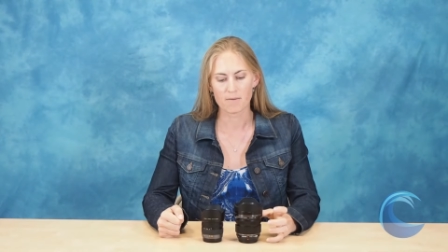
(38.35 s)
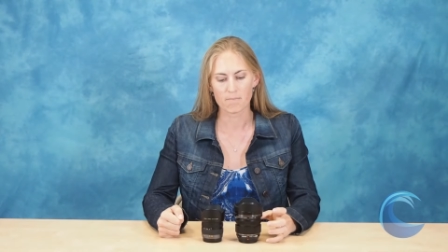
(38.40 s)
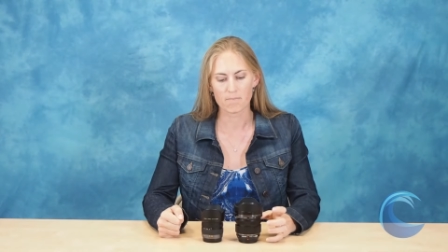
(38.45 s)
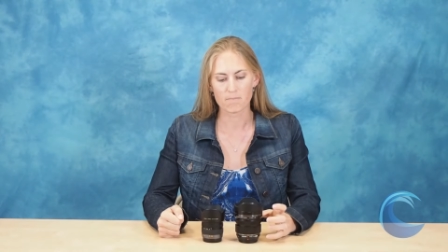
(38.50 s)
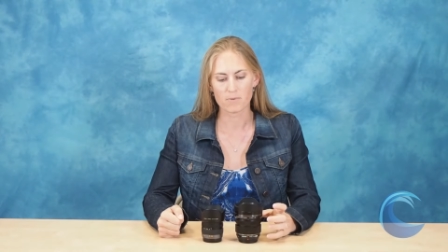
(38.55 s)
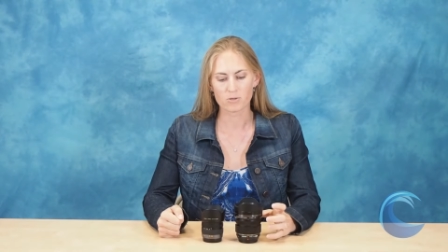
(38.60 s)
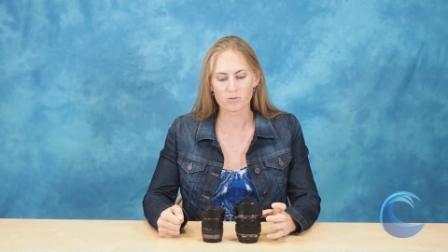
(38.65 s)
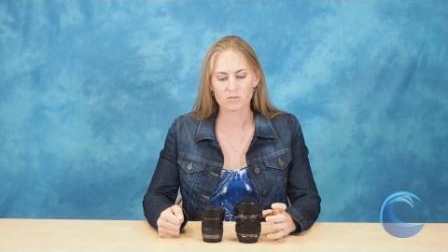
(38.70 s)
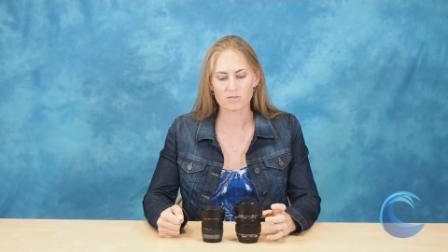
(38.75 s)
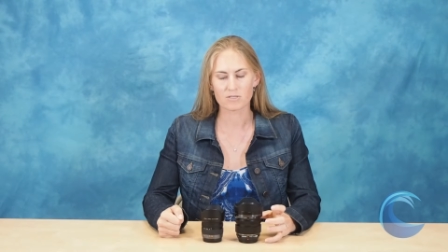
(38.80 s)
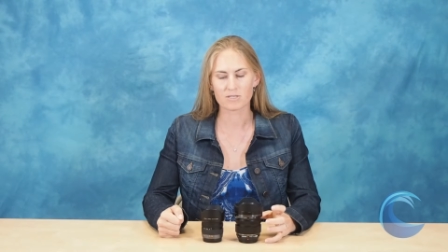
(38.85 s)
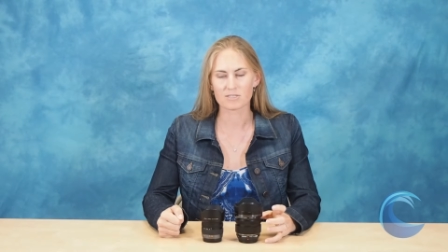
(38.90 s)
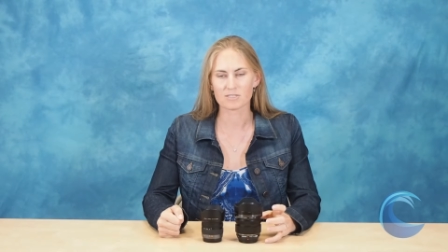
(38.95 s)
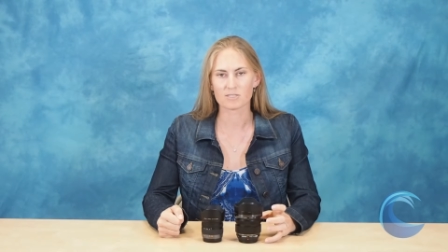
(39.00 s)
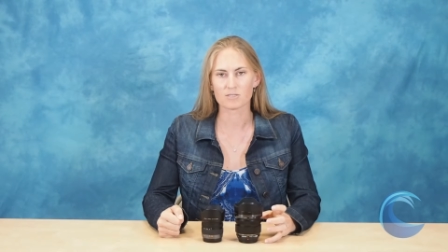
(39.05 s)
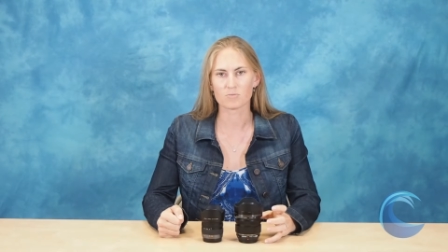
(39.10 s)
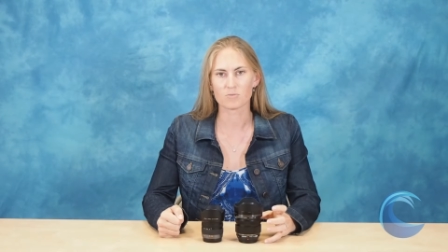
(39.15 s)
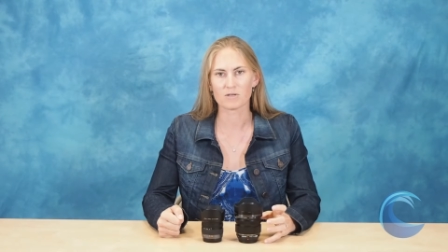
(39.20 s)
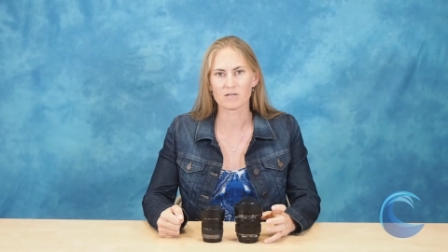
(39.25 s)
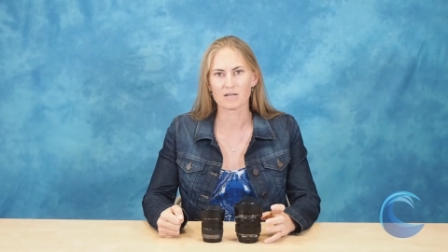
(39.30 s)
Most of this
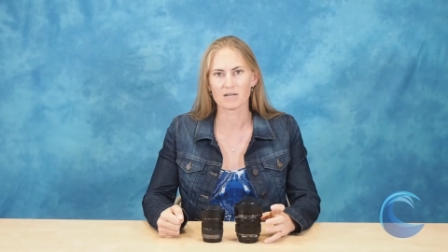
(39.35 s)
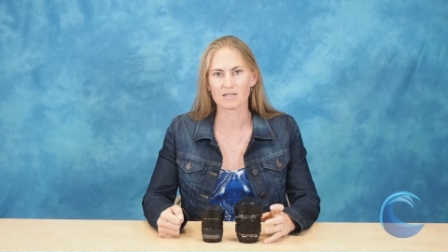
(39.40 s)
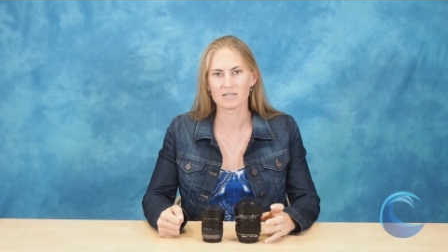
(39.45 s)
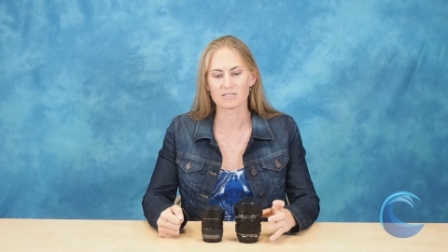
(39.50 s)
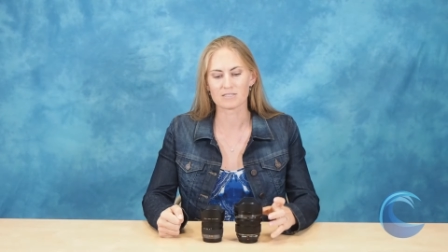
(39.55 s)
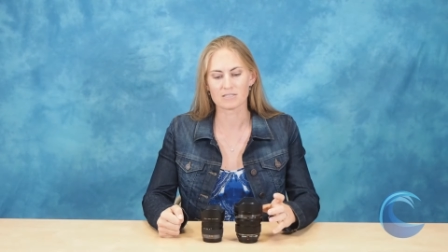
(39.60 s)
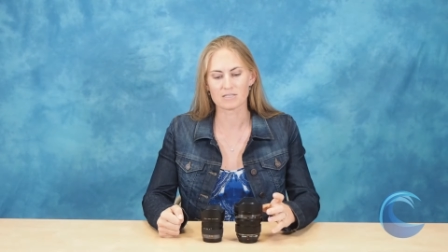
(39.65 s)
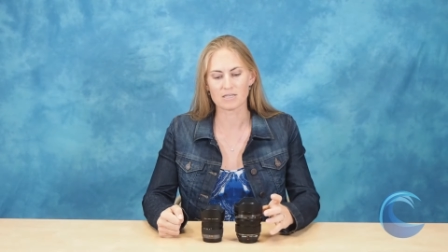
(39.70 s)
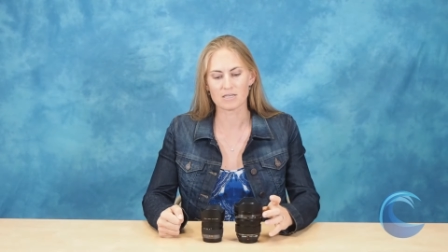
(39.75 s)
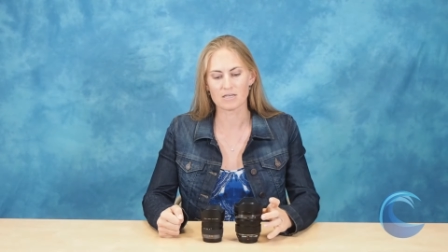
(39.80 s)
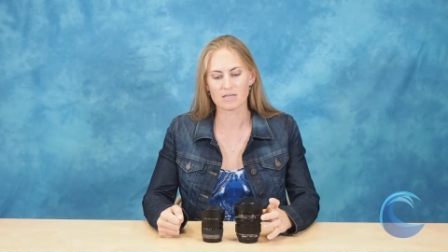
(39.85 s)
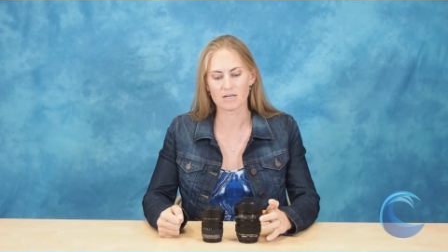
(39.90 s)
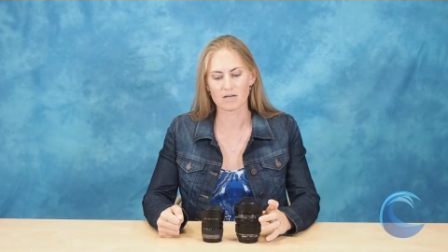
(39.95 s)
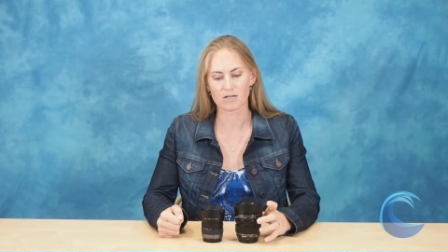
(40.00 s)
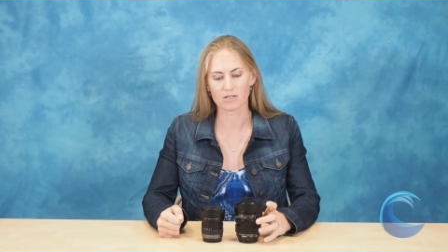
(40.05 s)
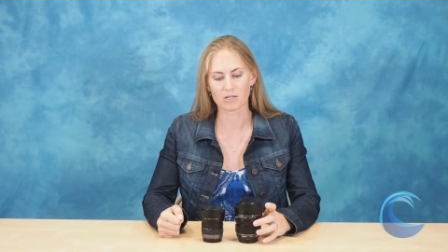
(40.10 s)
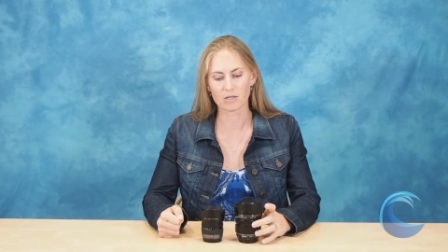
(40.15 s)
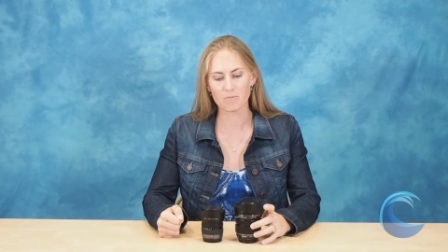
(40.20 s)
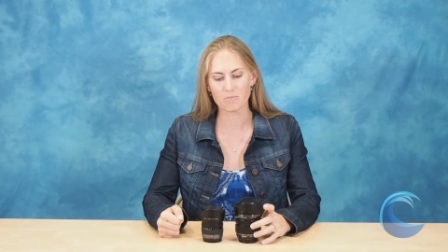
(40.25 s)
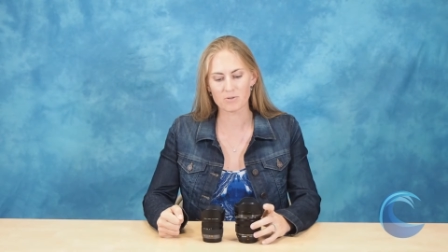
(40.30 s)
is because the
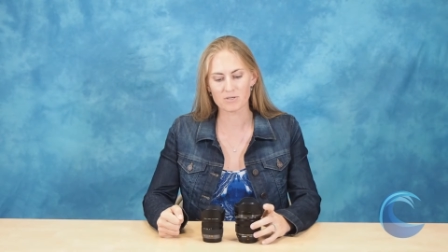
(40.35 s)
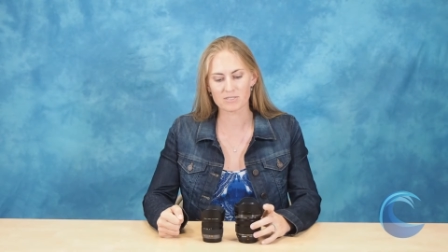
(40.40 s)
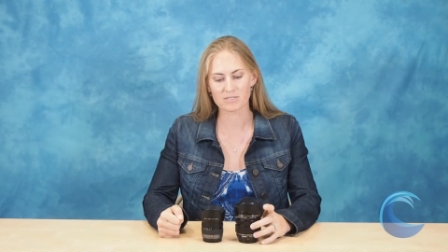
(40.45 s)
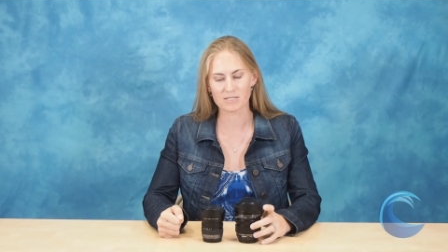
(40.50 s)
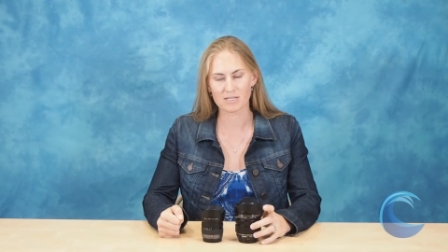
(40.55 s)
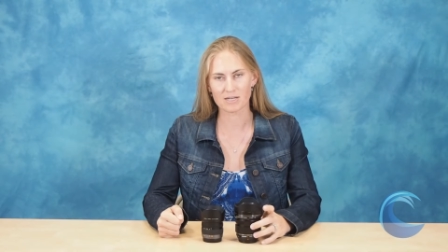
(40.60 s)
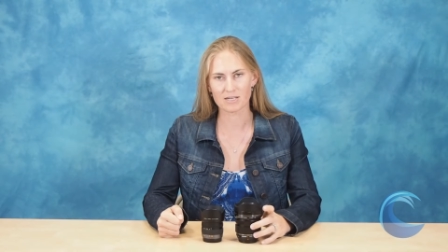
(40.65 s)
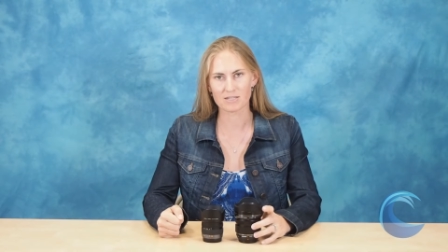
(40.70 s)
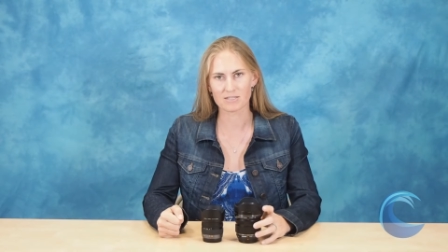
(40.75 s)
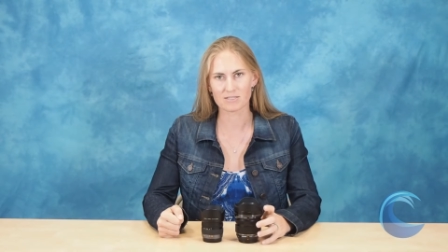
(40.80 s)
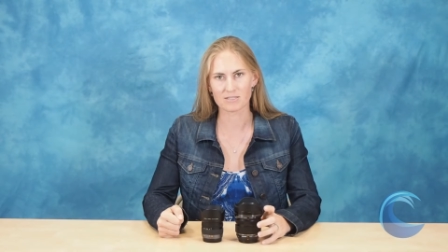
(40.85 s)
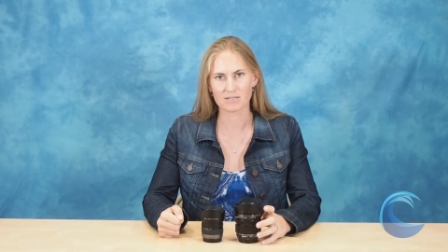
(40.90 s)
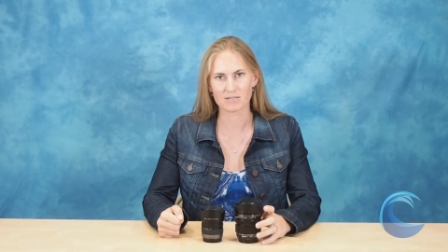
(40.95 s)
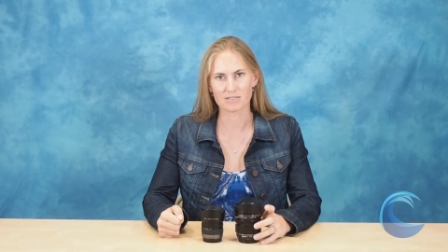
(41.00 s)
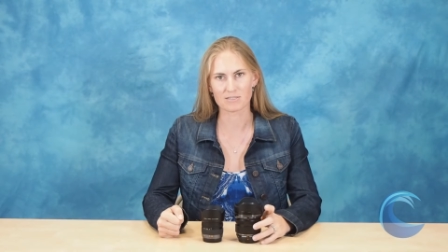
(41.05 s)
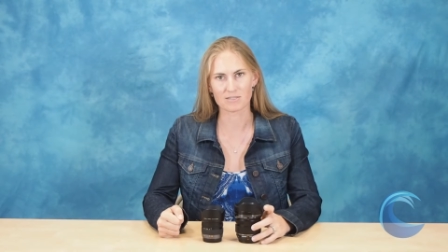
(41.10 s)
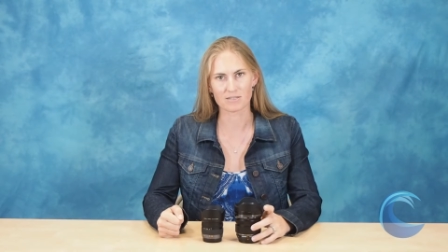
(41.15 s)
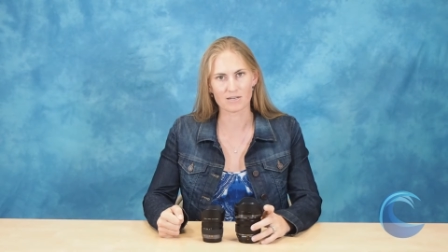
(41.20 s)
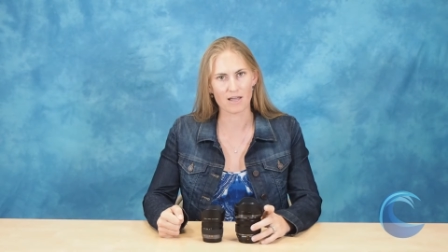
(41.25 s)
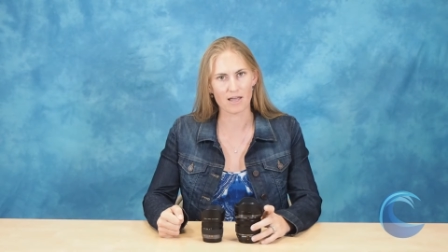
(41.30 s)
Olympus lens
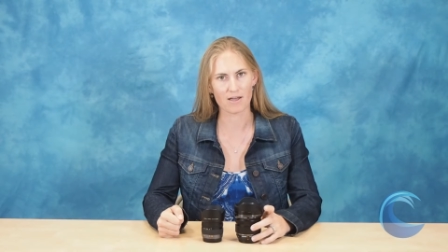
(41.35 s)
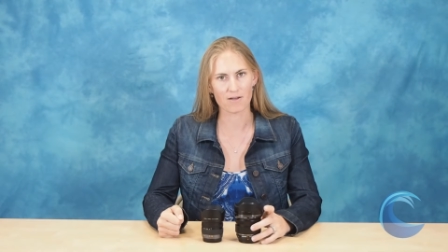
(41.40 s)
is an